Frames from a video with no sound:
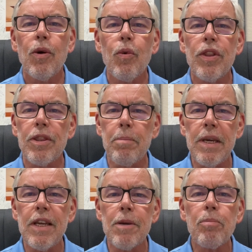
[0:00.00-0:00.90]
with the
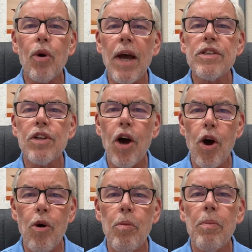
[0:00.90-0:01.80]
median price
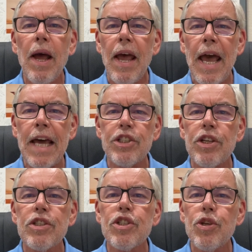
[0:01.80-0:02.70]
home at
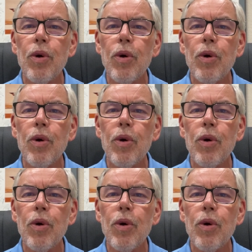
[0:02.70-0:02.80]
just two